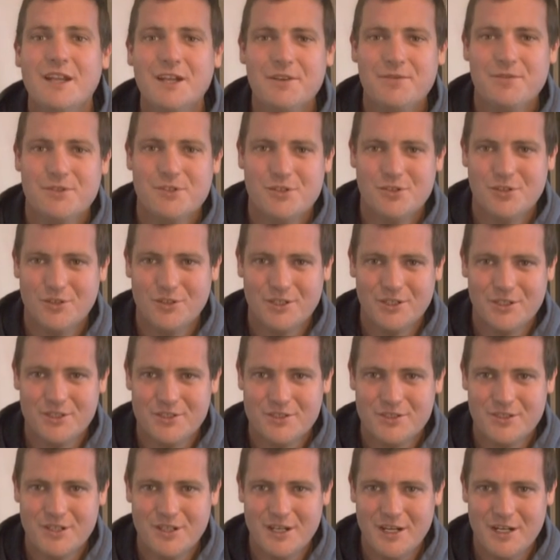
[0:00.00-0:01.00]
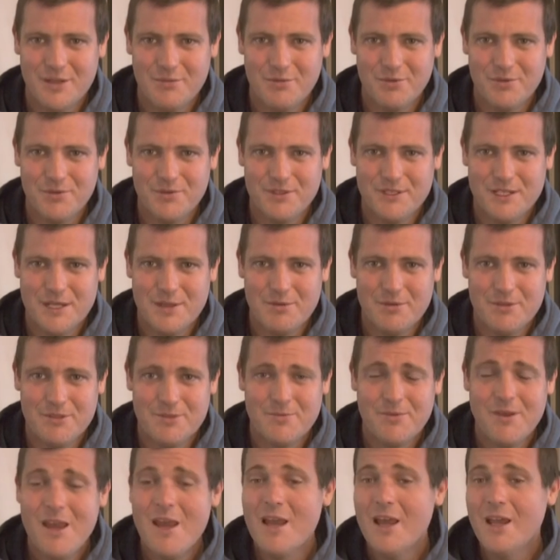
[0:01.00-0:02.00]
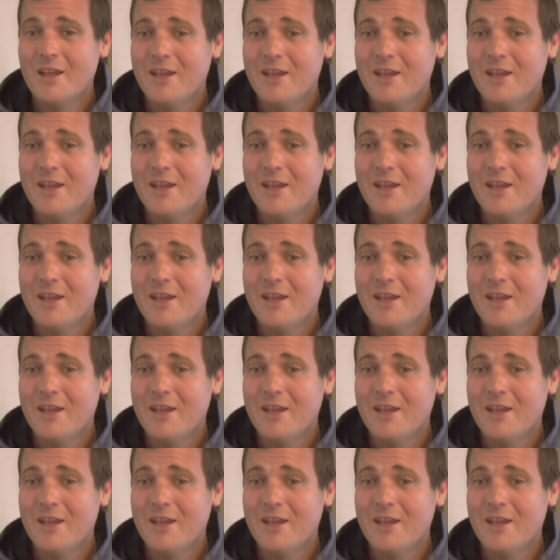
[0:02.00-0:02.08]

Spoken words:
Thank you for joining us today at Movie Damage.